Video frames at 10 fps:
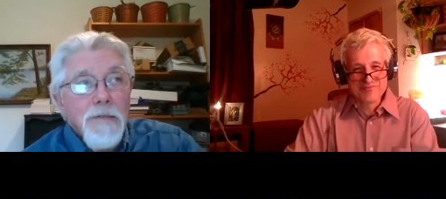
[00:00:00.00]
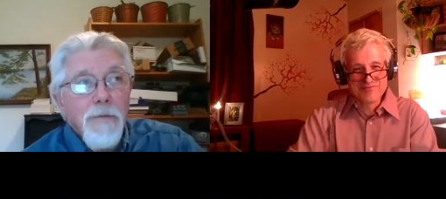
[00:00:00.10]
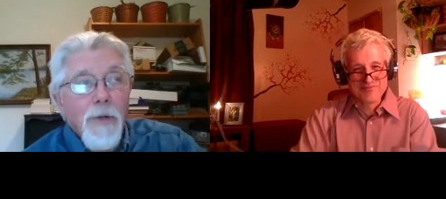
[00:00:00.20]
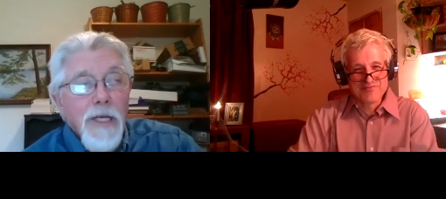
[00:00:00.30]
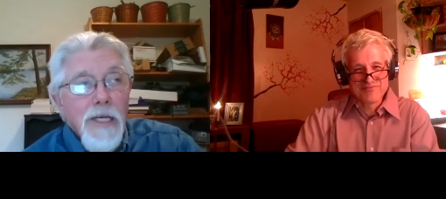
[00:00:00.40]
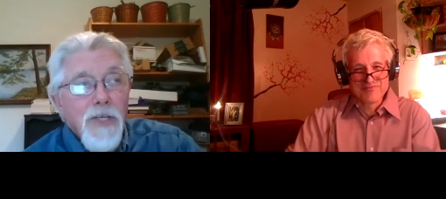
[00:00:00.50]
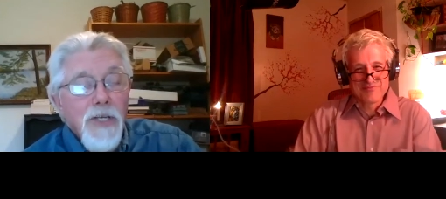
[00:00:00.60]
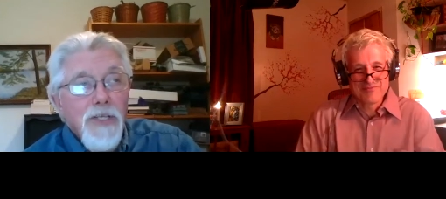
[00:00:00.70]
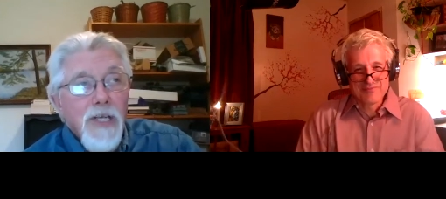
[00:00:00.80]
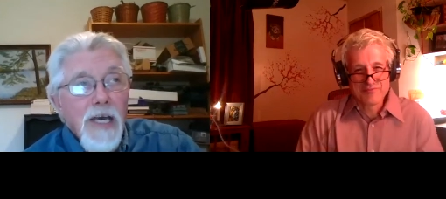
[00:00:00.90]
Speaker 1: what Issa
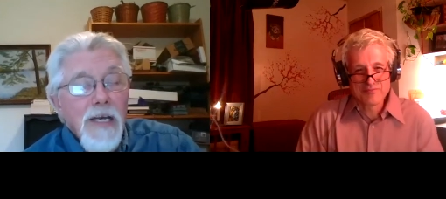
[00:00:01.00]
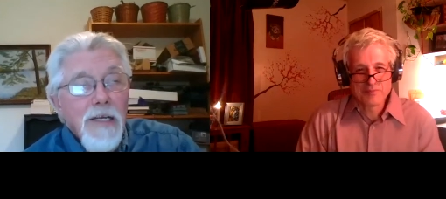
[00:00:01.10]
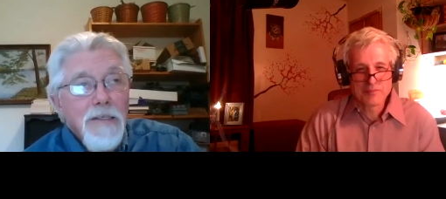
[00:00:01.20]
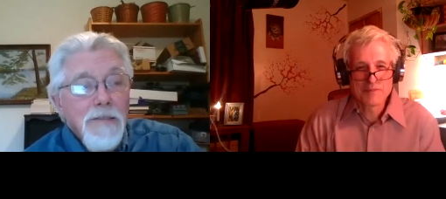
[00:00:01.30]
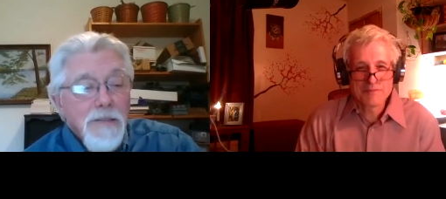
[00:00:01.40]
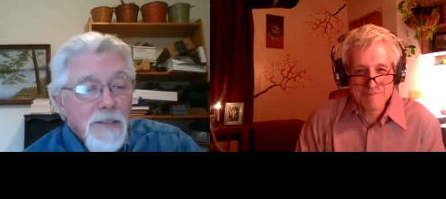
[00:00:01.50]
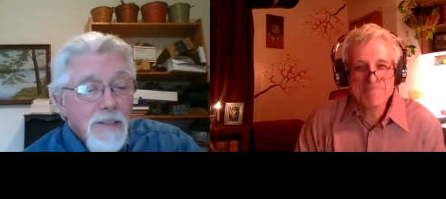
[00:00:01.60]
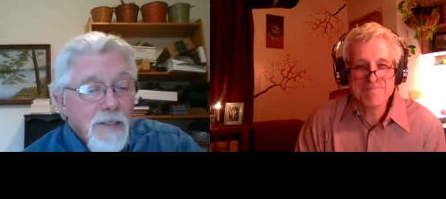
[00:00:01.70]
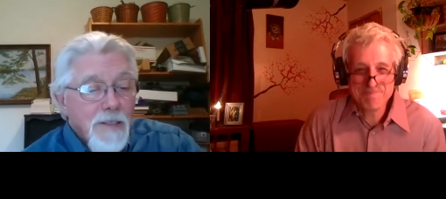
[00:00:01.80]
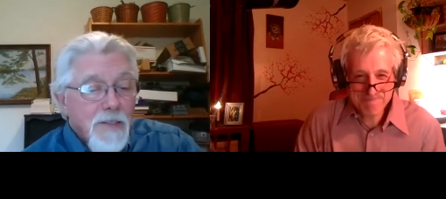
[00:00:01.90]
said,
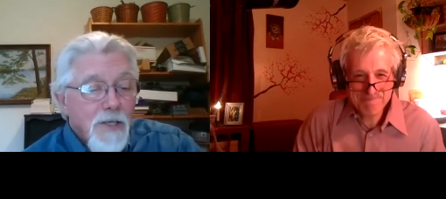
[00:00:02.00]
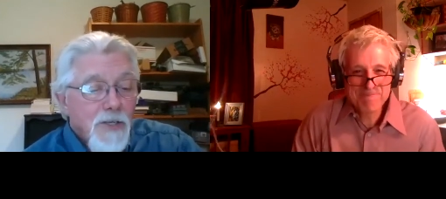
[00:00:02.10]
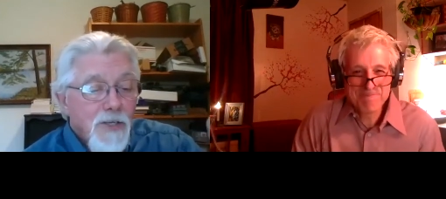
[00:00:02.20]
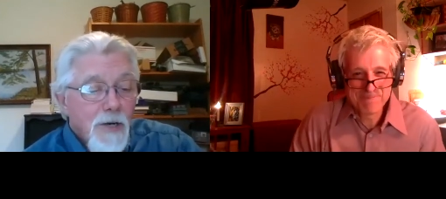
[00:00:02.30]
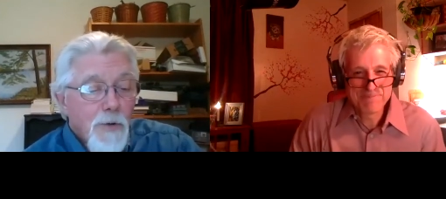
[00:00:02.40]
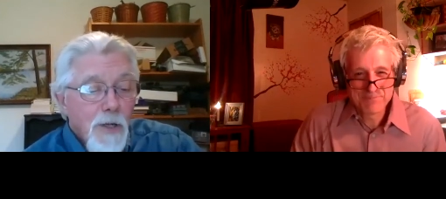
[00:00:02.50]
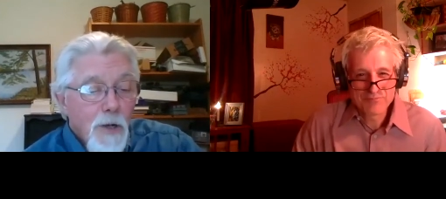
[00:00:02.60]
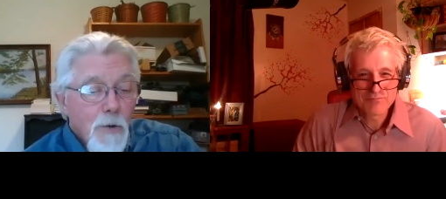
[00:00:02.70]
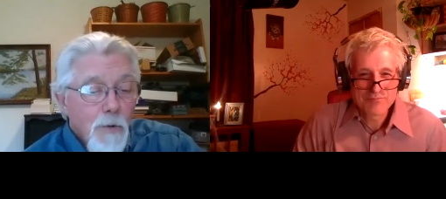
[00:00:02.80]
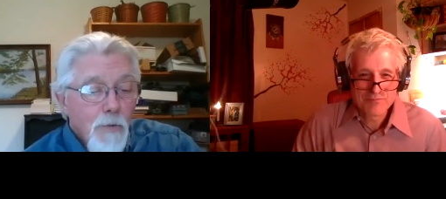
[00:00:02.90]
since there will
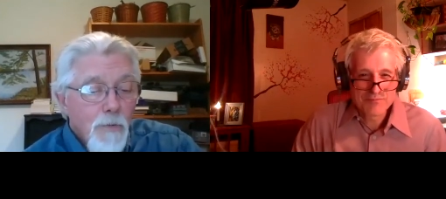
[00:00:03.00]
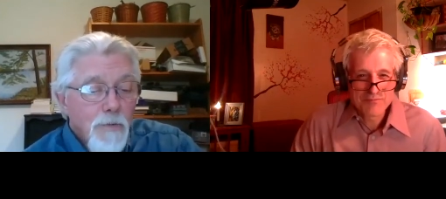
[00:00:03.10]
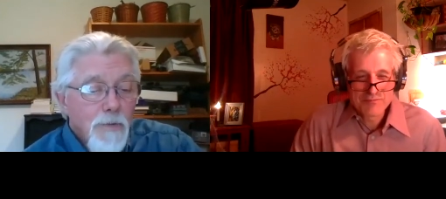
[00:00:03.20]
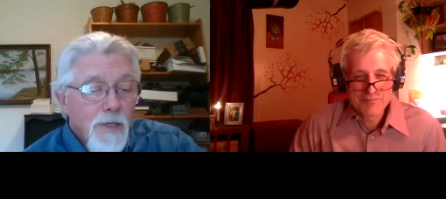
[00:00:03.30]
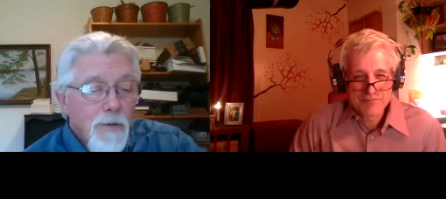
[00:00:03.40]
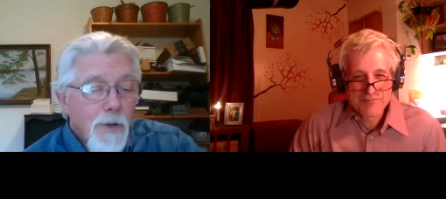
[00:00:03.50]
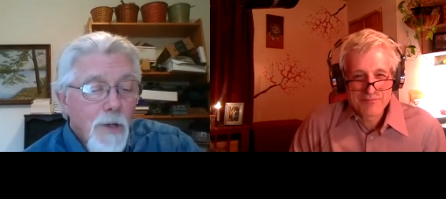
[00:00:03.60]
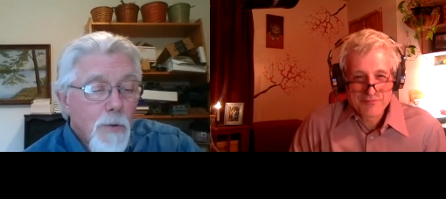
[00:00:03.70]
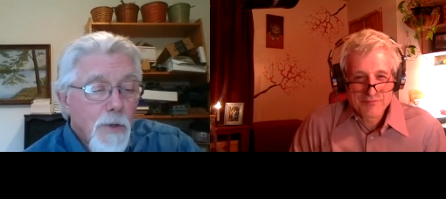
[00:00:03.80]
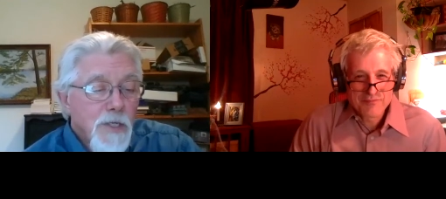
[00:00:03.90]
oh, there will
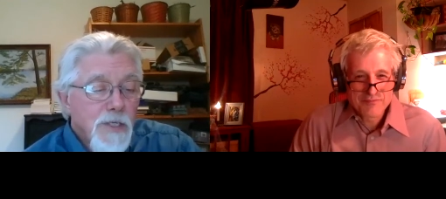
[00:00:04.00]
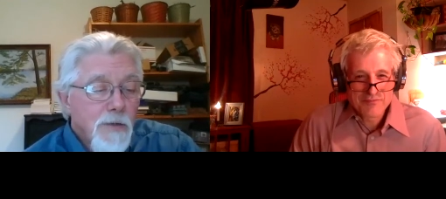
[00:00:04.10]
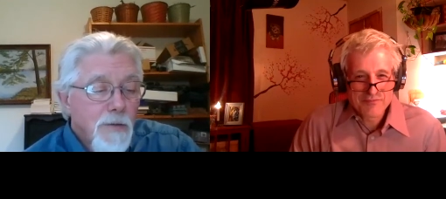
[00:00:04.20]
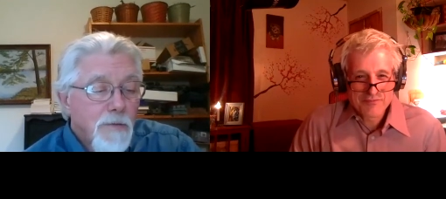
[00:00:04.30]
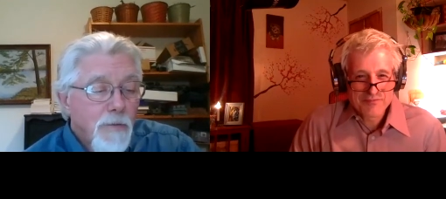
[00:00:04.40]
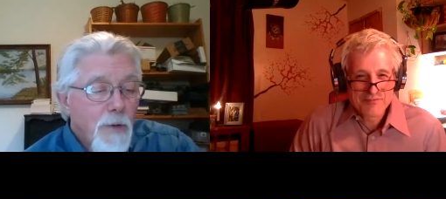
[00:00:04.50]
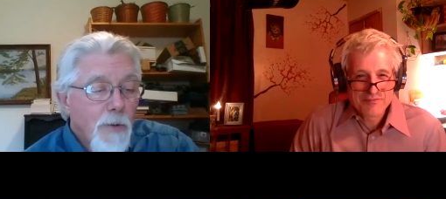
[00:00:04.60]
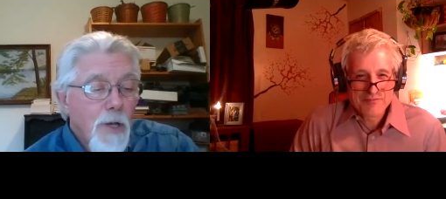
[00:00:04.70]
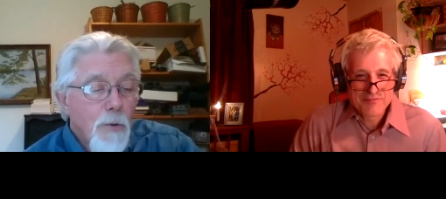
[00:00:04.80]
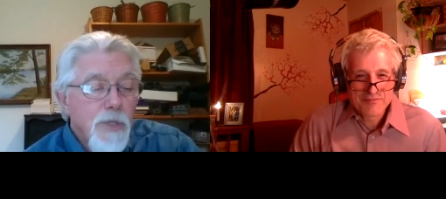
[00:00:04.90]
always we will
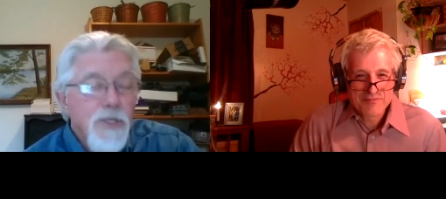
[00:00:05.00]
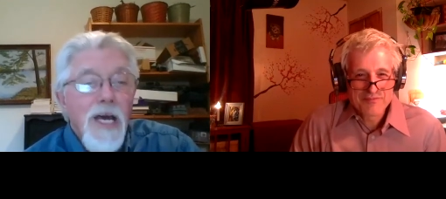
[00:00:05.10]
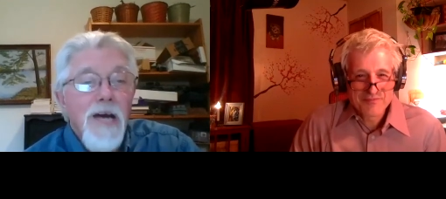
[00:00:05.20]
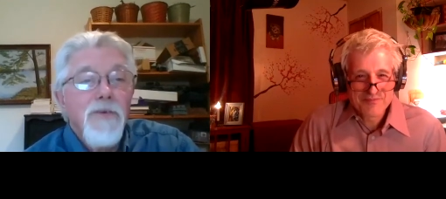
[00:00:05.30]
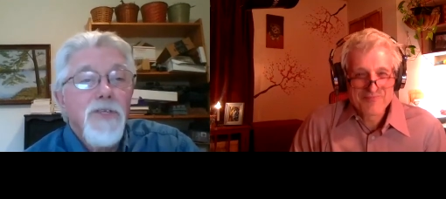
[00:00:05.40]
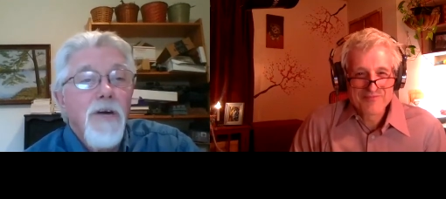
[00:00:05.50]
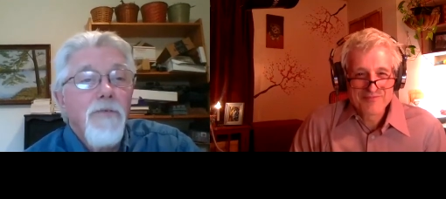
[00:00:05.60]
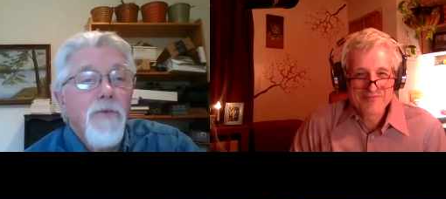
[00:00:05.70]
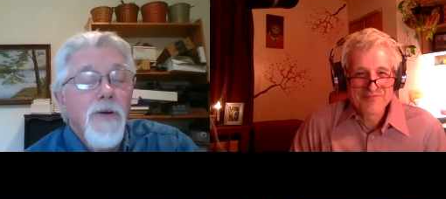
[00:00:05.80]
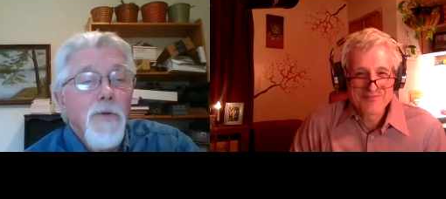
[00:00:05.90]
always have a suffering